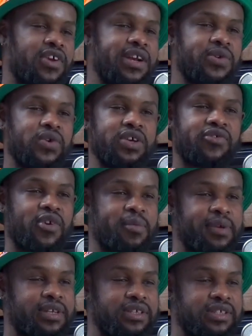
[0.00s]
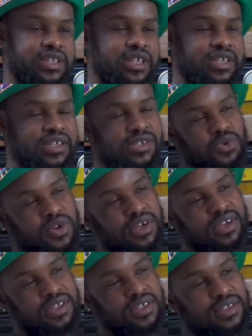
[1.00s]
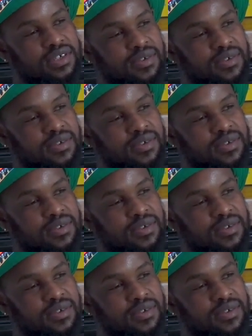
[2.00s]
away from it. It is what it is.